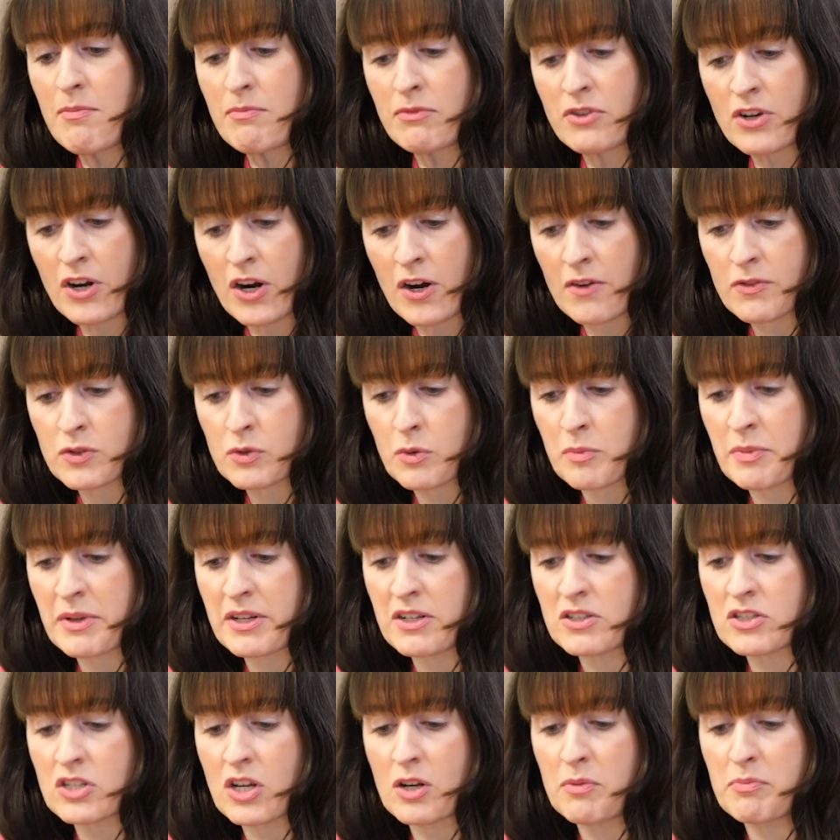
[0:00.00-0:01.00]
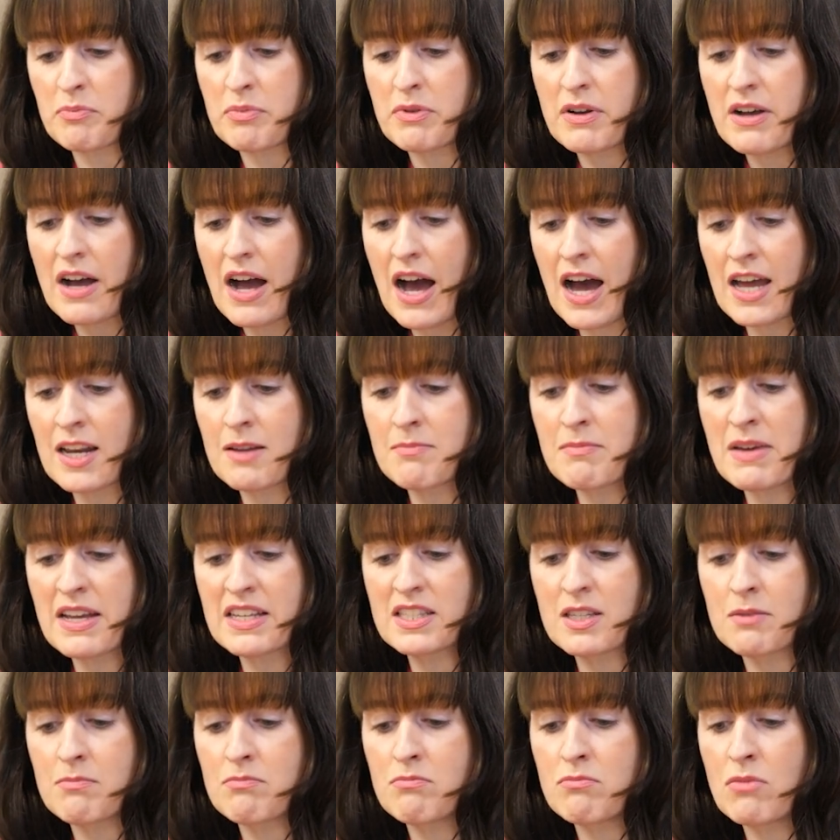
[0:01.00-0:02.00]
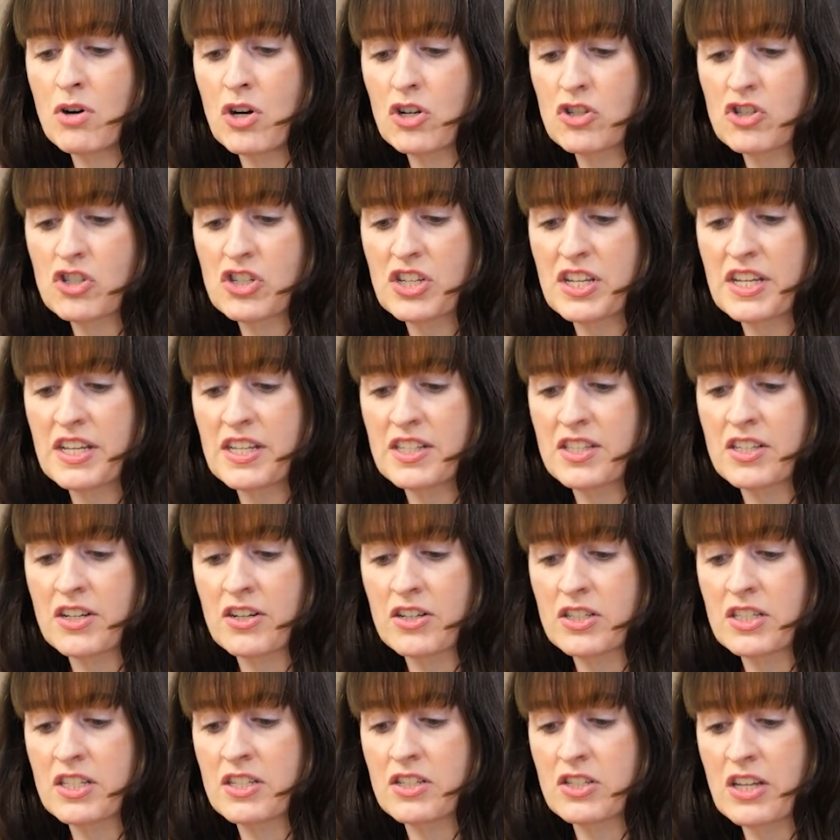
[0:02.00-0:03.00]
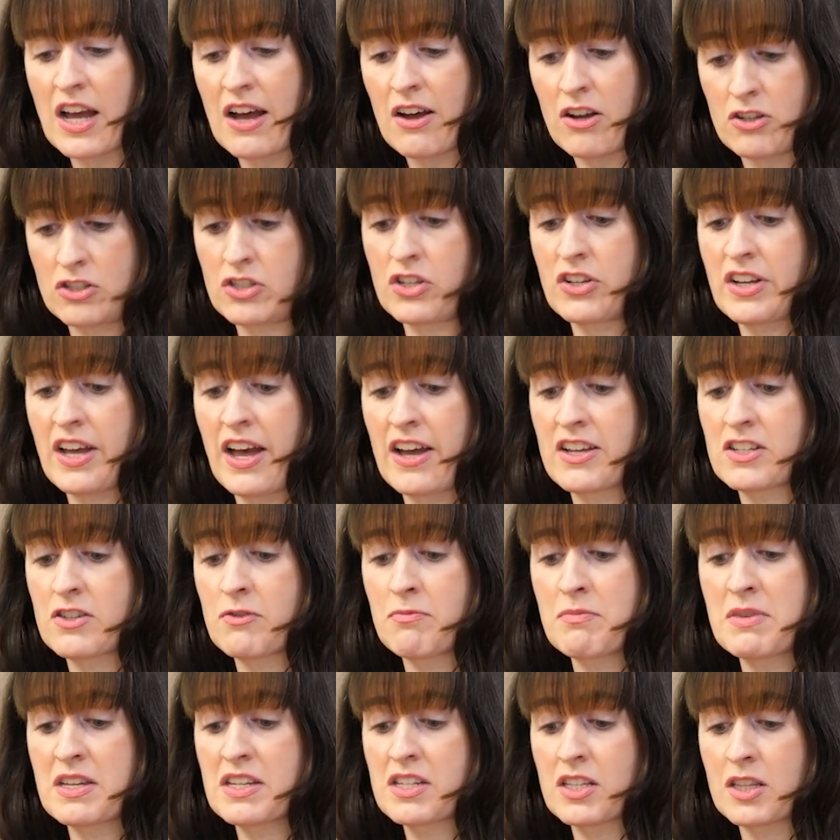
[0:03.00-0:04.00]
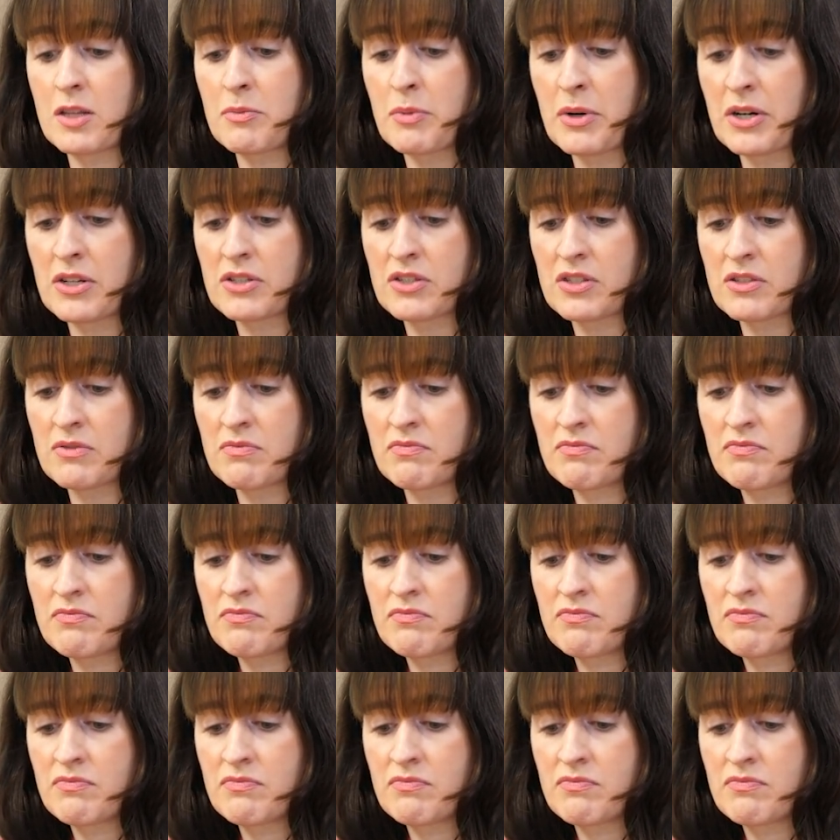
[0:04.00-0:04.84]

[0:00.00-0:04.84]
nerves will build up and it makes it much easier to duck out of meeting the person.